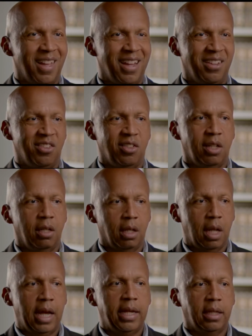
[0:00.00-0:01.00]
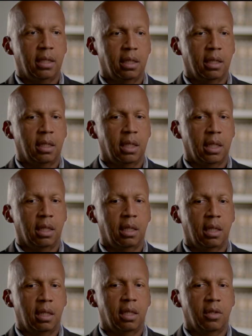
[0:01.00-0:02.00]
I see light
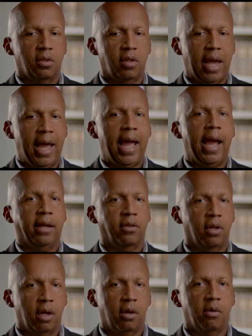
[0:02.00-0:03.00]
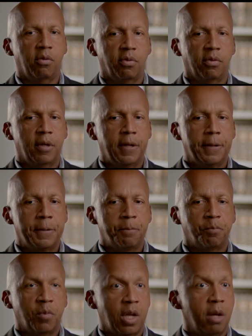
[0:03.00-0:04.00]
in this act of
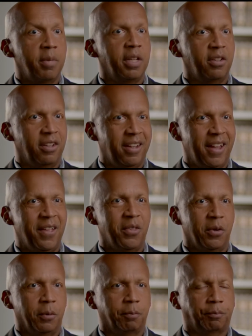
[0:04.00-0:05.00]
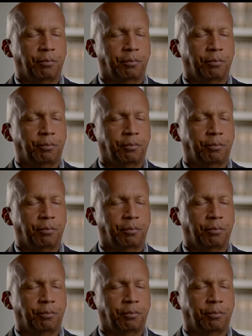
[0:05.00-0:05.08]
coming together,